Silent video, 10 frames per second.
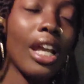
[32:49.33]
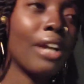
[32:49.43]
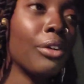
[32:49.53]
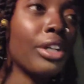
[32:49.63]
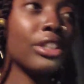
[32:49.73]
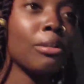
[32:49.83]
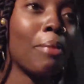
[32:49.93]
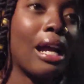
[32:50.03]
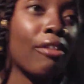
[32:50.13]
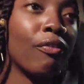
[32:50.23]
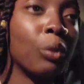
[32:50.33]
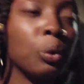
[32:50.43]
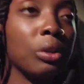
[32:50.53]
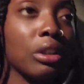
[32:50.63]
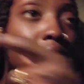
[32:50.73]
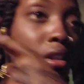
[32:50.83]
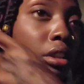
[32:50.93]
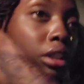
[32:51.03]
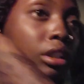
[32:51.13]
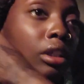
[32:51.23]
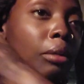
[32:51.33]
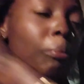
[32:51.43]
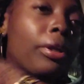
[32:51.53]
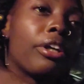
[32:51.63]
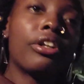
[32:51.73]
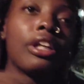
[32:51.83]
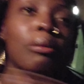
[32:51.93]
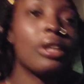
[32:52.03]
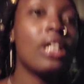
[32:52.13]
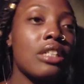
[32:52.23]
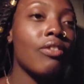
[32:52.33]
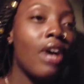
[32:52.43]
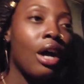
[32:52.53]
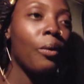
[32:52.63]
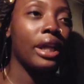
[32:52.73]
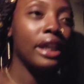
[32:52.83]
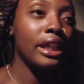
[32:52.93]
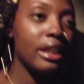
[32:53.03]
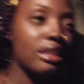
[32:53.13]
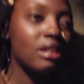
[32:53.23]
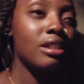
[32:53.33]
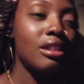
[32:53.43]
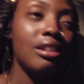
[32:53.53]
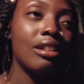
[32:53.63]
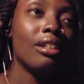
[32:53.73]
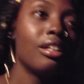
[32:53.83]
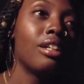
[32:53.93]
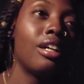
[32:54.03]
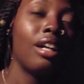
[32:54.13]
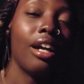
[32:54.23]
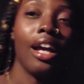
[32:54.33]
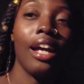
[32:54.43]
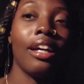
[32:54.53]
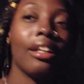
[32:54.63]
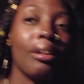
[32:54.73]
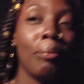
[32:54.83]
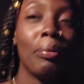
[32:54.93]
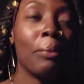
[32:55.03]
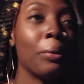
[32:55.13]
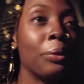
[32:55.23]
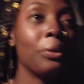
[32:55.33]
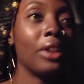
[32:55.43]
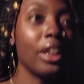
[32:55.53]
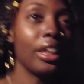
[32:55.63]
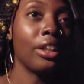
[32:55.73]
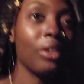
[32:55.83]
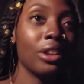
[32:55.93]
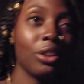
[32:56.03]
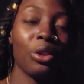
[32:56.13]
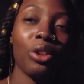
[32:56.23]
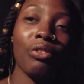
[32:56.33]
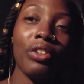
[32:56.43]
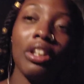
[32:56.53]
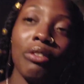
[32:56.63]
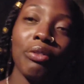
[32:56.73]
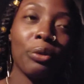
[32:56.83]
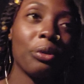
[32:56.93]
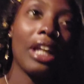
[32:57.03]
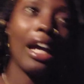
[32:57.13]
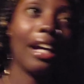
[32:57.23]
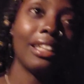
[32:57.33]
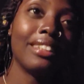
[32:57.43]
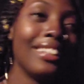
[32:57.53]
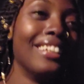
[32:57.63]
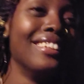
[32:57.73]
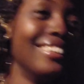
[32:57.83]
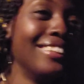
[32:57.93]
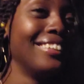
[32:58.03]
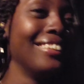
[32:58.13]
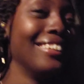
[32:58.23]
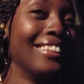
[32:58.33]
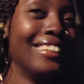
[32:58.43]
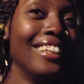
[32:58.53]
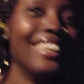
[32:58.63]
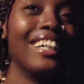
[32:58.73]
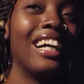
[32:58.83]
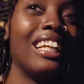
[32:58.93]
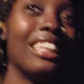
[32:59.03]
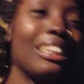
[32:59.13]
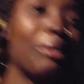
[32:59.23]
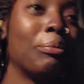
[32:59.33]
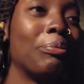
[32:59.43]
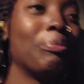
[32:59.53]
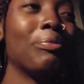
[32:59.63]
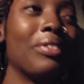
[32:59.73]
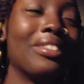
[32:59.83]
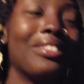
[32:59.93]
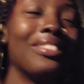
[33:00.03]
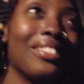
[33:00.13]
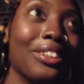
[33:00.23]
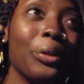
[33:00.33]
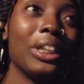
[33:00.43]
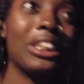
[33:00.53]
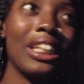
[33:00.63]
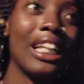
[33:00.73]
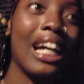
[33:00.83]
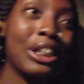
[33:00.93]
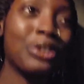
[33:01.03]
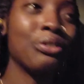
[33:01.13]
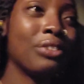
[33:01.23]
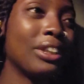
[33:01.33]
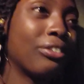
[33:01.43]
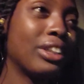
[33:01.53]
I don't care to buy food, period, because of how I eat, and people who think they know how to cook vegan food can't, unless I'm going to an actual vegan